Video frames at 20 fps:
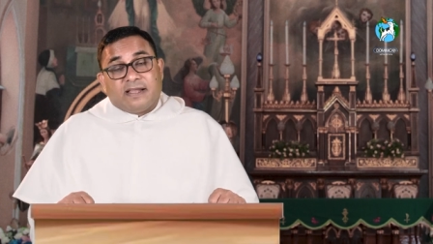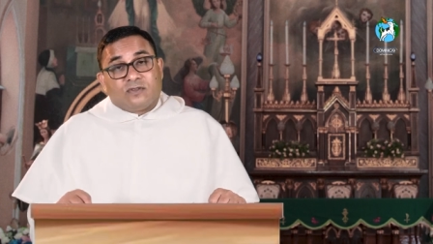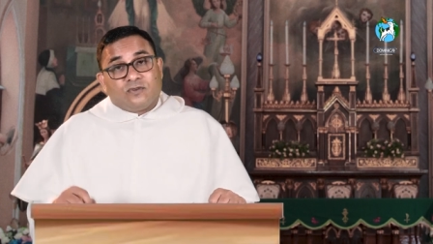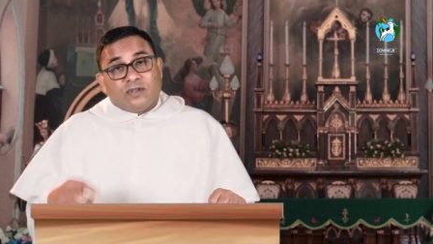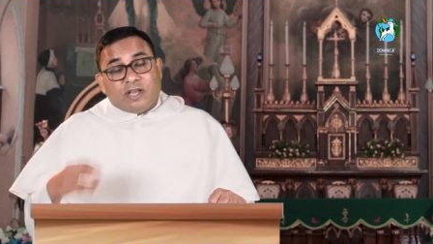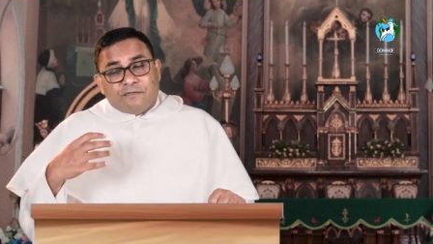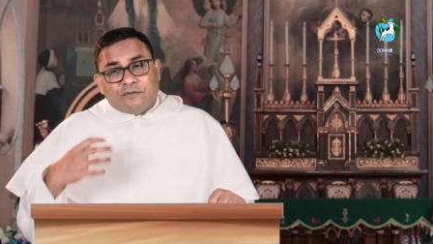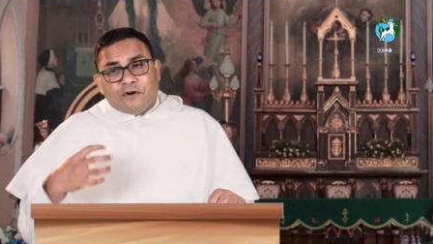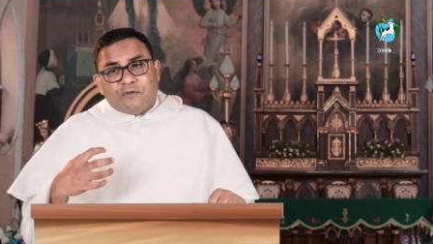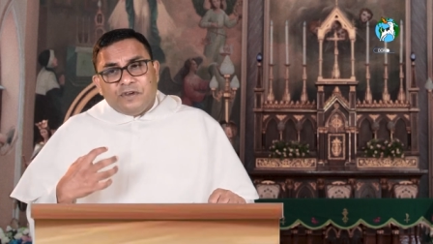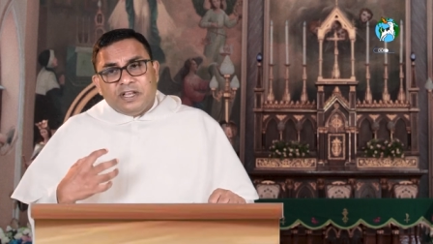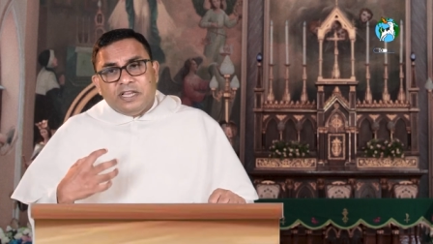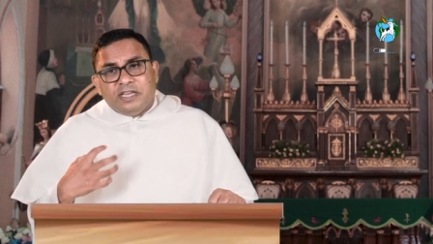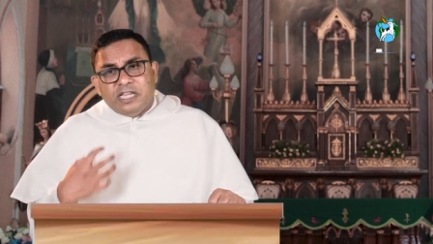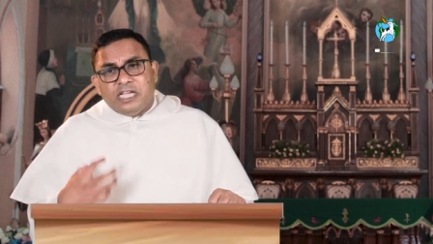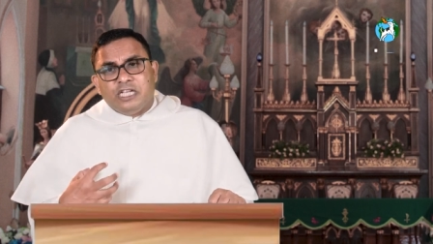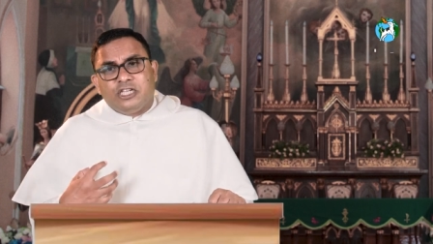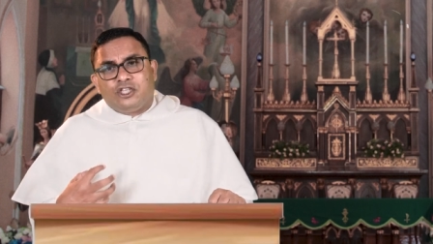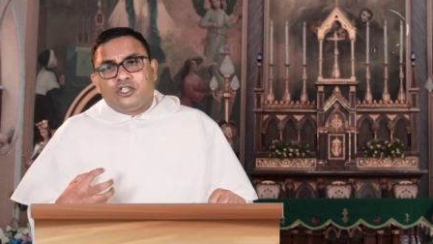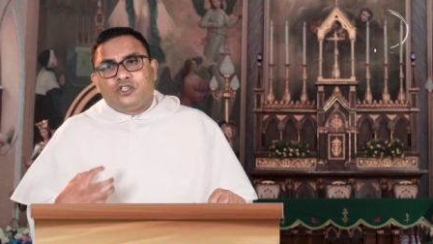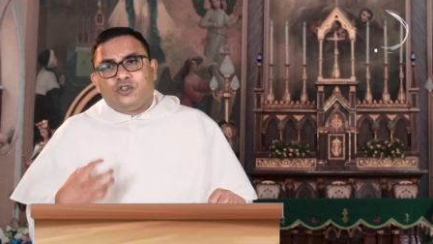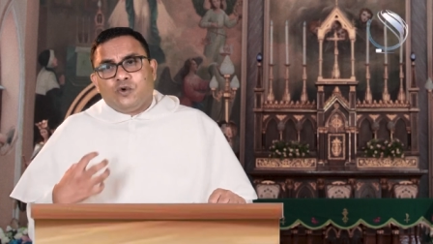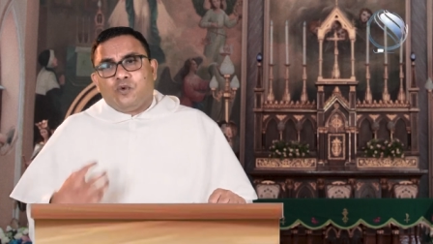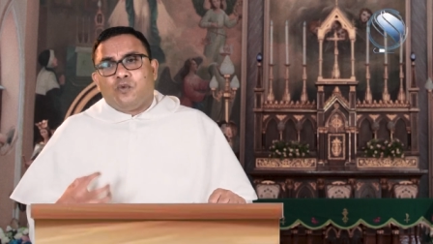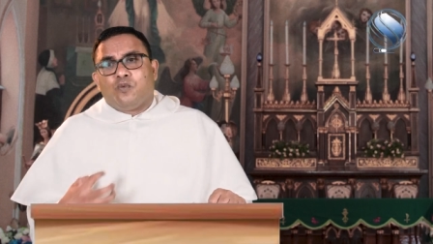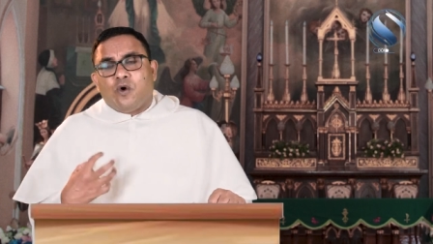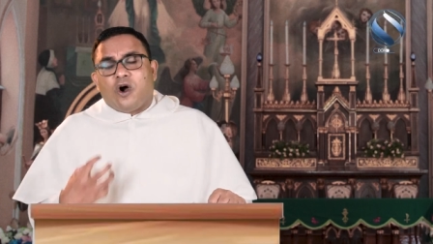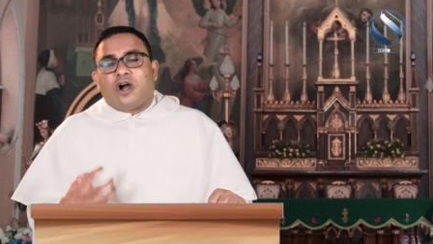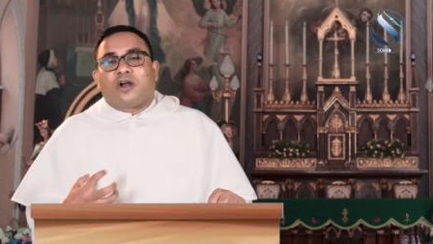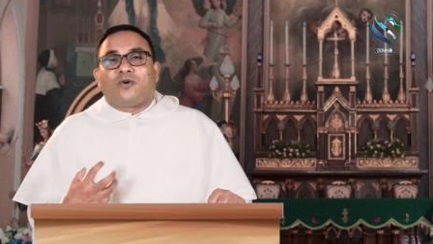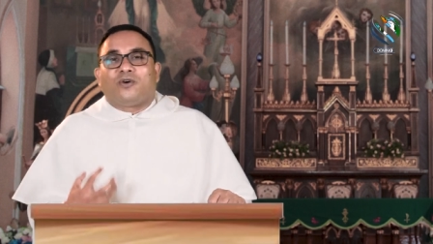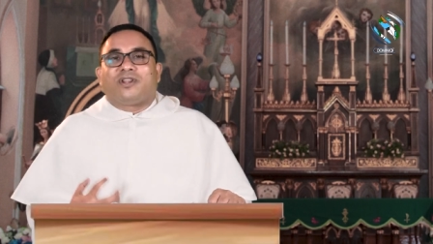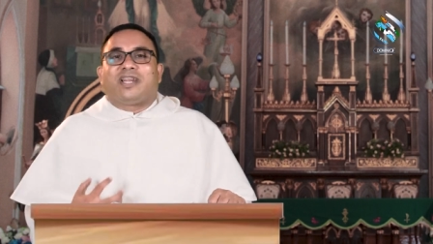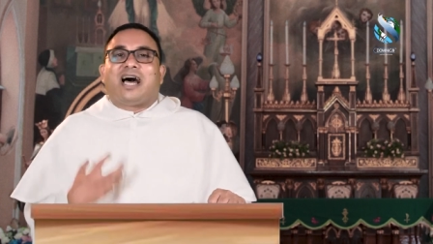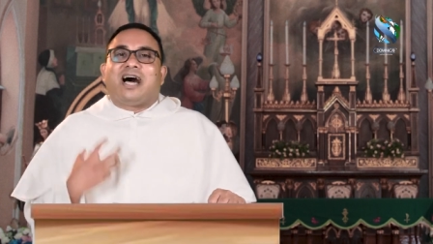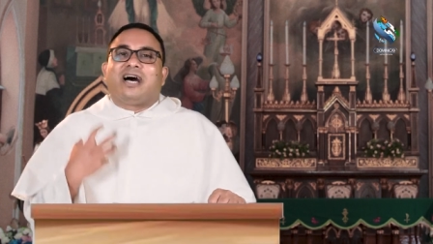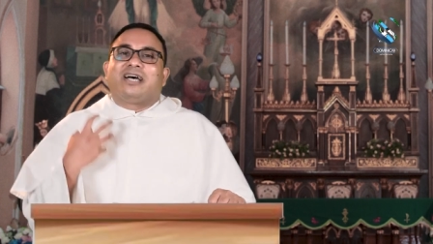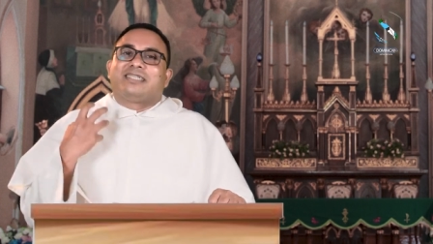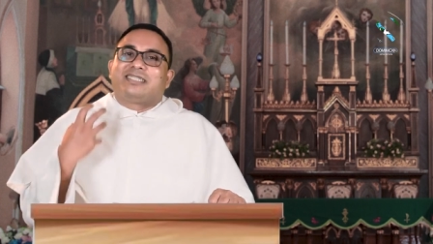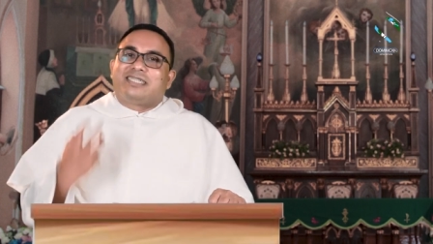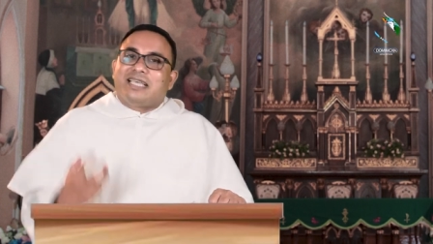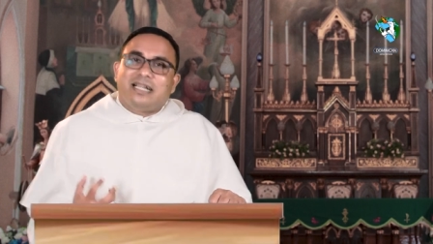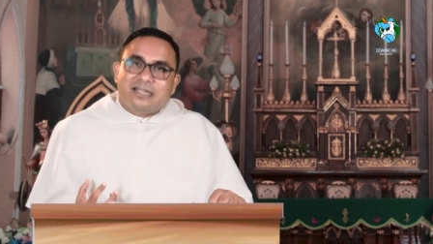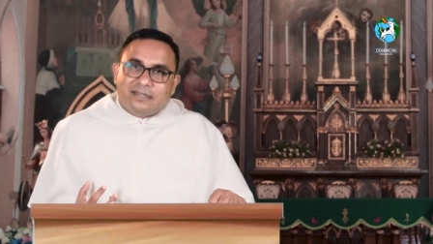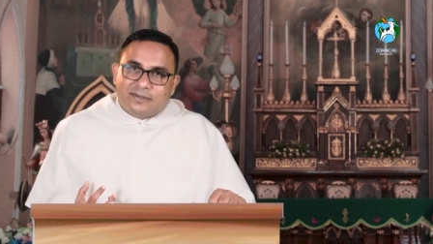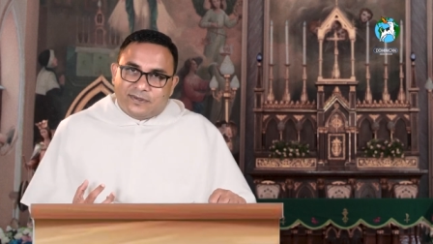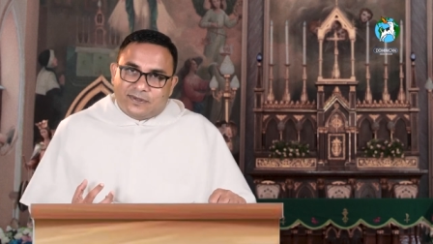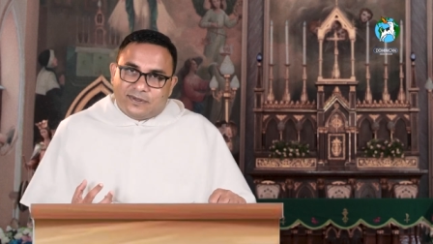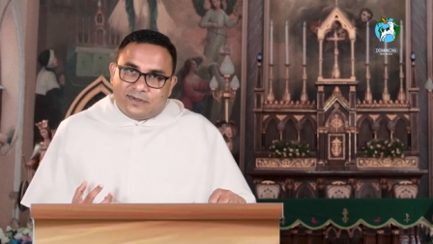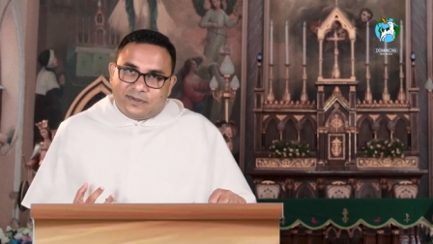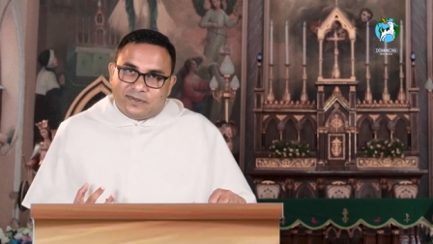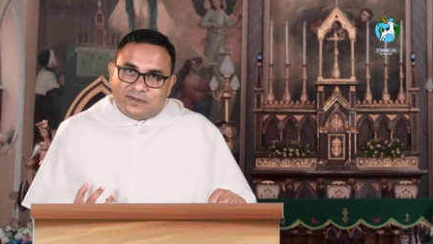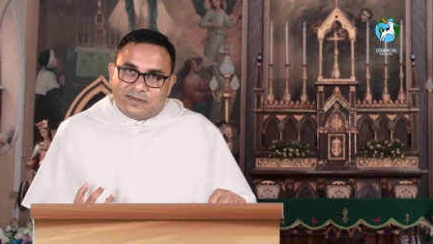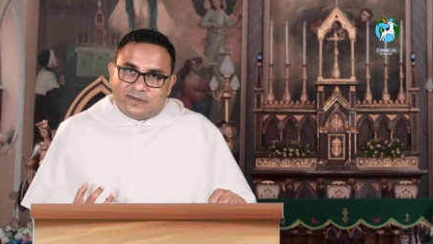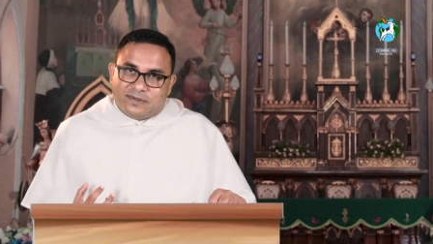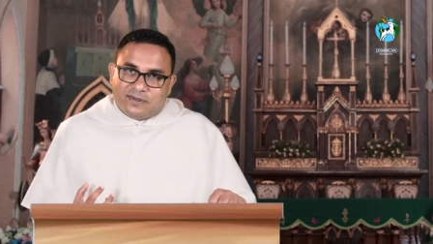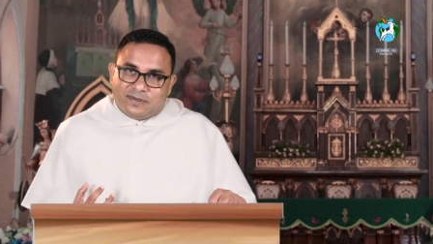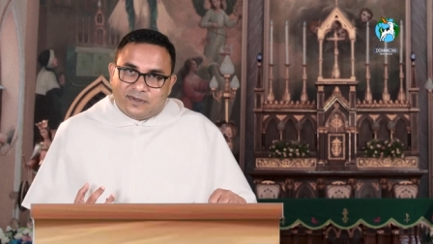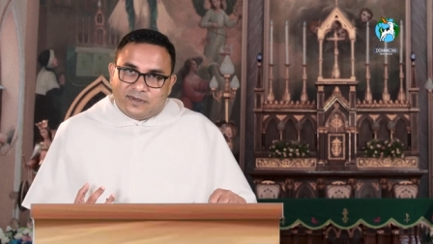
So therefore, we need to work on ourselves